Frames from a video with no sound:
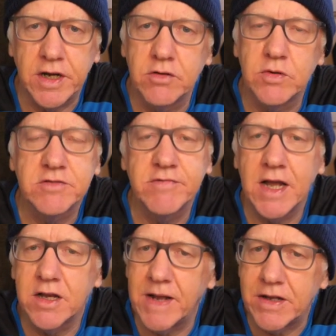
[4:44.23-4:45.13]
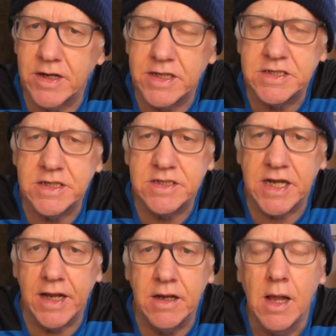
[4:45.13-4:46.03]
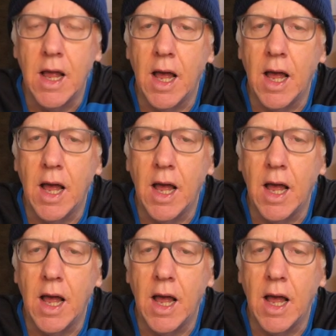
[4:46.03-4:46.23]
In other words, around about 1910,